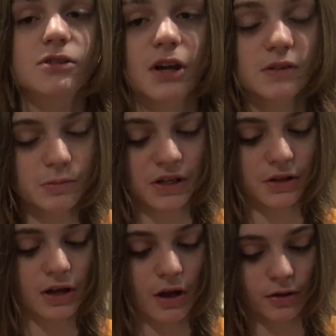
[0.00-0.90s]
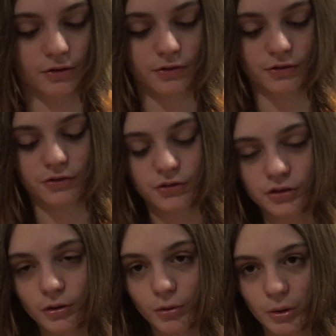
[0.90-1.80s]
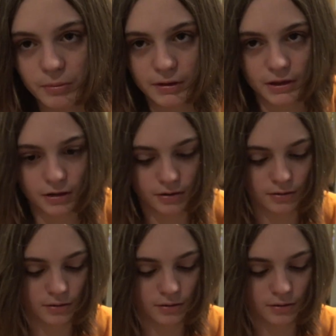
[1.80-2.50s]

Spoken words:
doesn't mean the colors still won't be there.